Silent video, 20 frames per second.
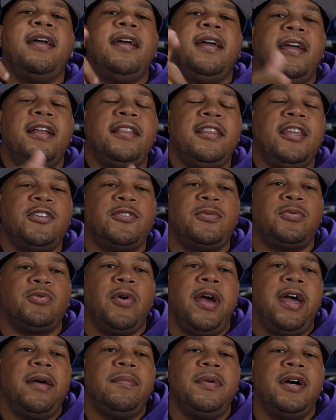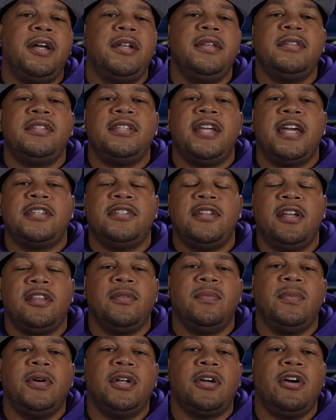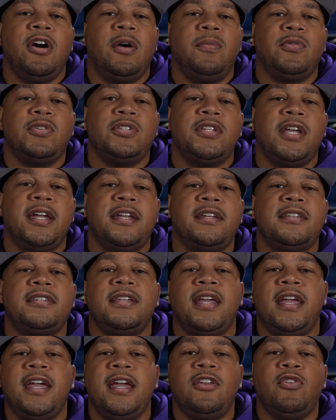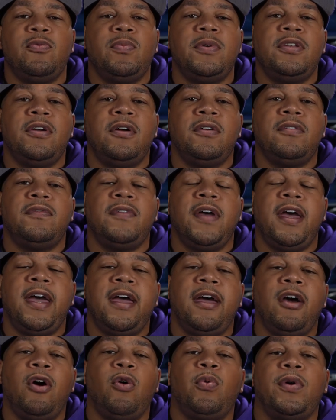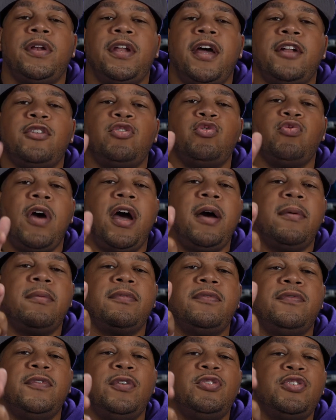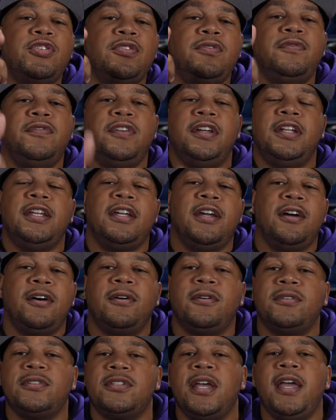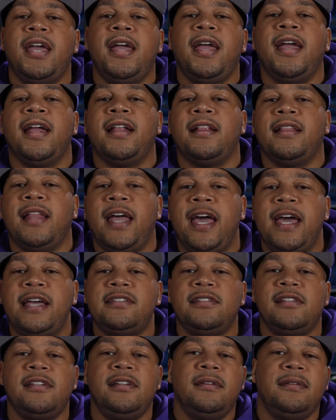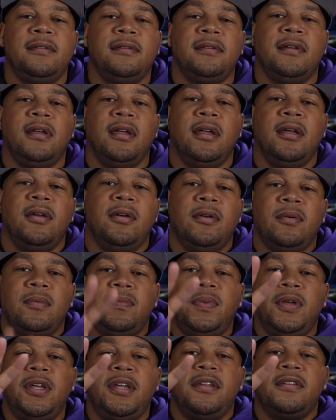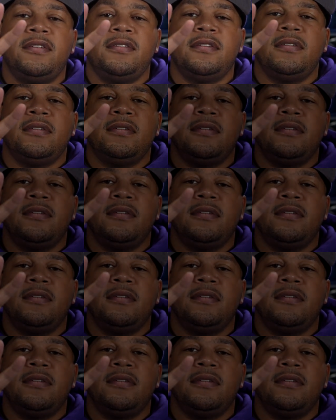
Hit that subscribe button. It takes nothing but a couple seconds and you'll be notified of when I drop future videos. And lastly, peace.